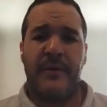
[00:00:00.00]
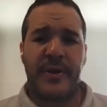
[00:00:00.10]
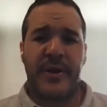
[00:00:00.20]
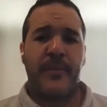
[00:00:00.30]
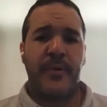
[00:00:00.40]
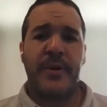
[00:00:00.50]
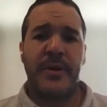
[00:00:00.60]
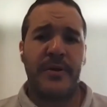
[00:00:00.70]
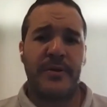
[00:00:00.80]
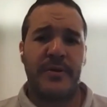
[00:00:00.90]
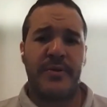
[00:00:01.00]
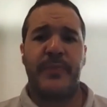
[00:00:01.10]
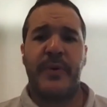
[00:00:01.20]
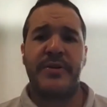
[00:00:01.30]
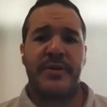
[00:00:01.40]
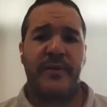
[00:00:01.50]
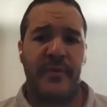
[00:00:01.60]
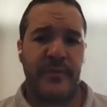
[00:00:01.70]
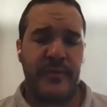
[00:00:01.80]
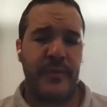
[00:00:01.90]
every couple of years based off
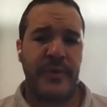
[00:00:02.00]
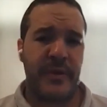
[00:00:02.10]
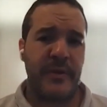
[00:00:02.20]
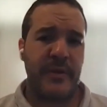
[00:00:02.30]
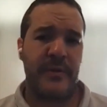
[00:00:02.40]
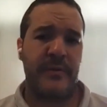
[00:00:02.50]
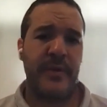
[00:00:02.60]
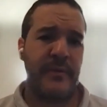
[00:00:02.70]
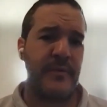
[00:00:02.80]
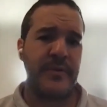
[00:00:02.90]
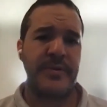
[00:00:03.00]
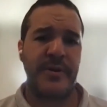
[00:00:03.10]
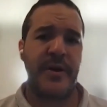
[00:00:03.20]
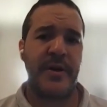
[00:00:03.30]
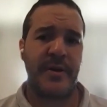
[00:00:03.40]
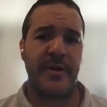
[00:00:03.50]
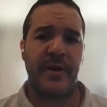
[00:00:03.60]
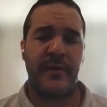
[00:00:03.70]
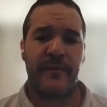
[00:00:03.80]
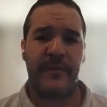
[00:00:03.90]
of what if they feel stuck,
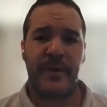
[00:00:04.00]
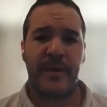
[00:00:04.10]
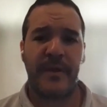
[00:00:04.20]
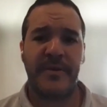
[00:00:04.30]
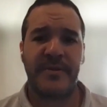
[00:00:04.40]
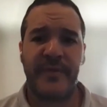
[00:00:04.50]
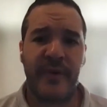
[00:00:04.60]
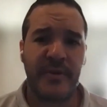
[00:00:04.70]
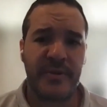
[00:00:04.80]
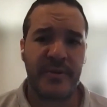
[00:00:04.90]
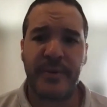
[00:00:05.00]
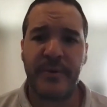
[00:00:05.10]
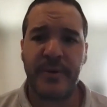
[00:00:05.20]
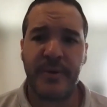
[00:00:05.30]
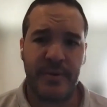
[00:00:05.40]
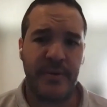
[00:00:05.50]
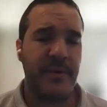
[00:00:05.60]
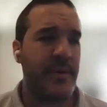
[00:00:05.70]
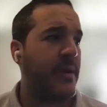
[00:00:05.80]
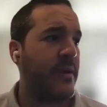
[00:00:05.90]
I feel like that's far superior
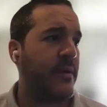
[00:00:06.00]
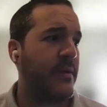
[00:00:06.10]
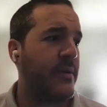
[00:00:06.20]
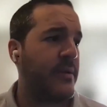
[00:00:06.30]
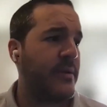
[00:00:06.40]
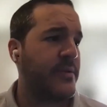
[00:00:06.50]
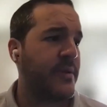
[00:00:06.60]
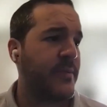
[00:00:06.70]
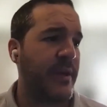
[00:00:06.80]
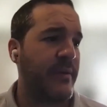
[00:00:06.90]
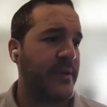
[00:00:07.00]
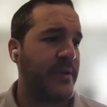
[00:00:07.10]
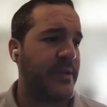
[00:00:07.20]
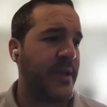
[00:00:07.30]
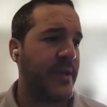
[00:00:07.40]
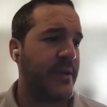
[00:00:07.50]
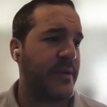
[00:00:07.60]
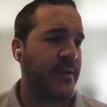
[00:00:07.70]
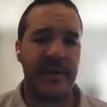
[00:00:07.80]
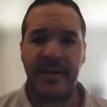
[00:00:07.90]
than somebody having to take
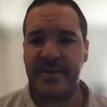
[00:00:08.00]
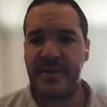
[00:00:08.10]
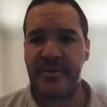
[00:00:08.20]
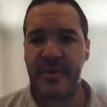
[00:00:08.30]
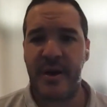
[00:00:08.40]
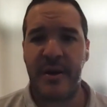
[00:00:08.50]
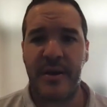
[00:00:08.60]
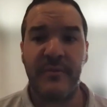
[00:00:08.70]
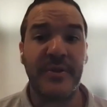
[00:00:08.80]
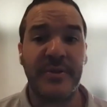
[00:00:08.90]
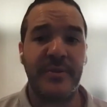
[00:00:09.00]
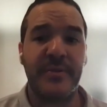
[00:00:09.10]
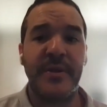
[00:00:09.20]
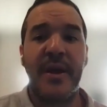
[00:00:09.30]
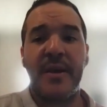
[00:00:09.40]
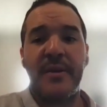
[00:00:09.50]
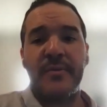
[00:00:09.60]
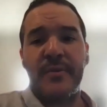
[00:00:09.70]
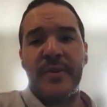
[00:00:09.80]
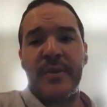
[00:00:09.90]
an SSRI every single day
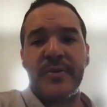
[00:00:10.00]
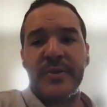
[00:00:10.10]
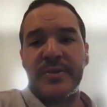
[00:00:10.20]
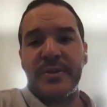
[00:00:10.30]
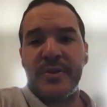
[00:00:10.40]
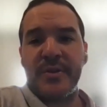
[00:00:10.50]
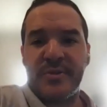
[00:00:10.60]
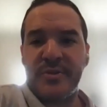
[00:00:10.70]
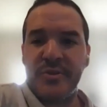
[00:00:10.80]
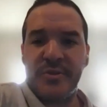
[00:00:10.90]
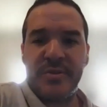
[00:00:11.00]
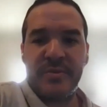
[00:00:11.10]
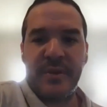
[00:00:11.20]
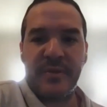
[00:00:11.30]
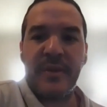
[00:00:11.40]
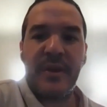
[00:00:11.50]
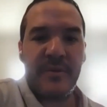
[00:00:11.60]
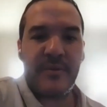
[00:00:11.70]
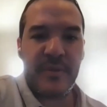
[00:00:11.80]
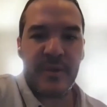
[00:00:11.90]
with increasing dosages throughout their
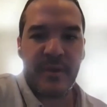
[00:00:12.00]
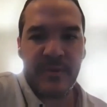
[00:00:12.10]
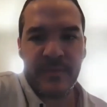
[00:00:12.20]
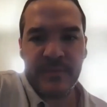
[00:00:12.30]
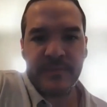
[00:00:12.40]
life, you know?